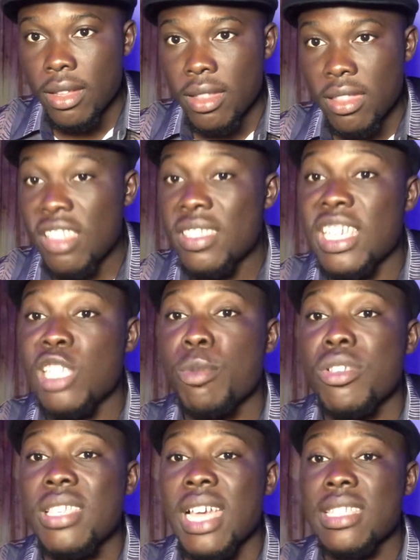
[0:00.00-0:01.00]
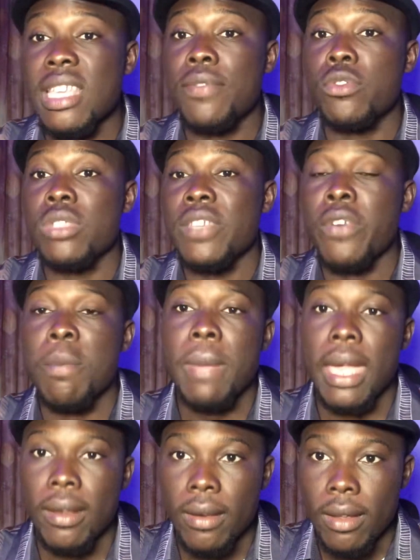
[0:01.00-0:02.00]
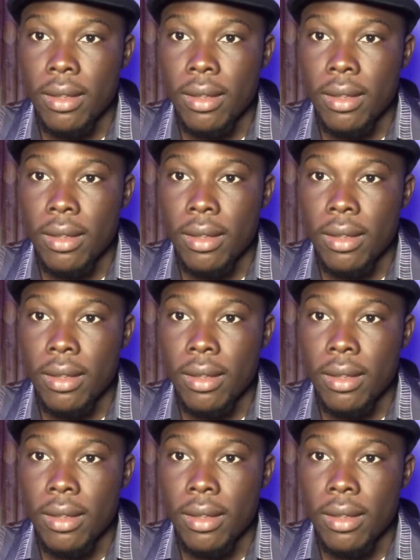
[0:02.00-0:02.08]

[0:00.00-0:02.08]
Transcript: She's exposing herself to different men.